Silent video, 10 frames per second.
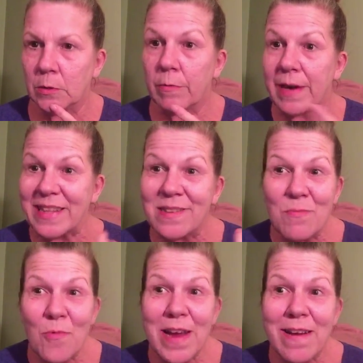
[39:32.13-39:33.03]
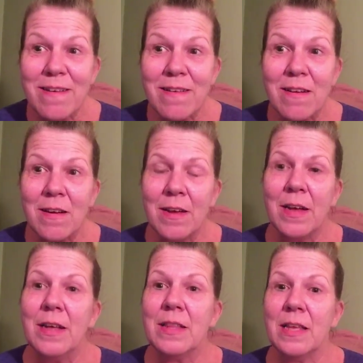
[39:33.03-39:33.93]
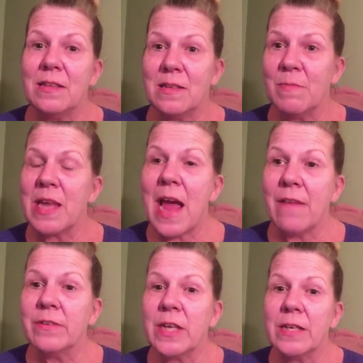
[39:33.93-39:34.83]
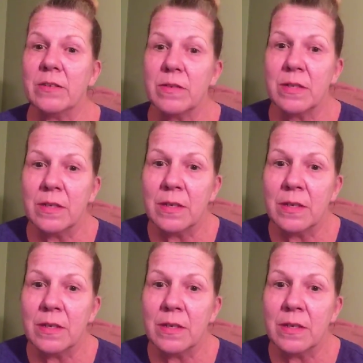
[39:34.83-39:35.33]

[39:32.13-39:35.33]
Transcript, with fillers: Ransomware that some of the advertisers,